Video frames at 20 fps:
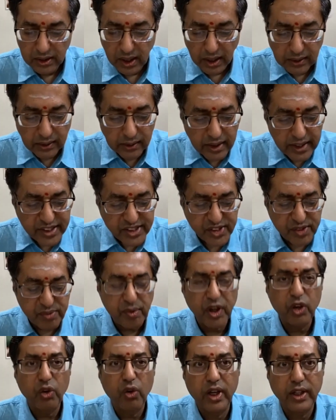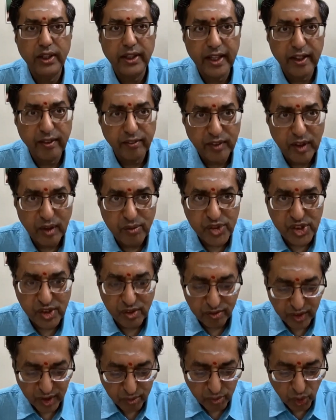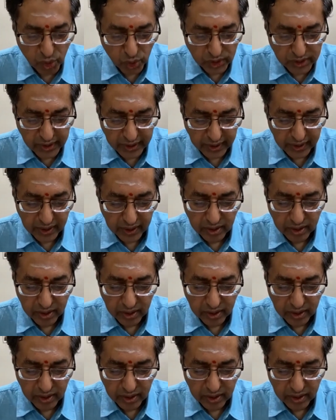unless Bhagavan gave them some vibhuti.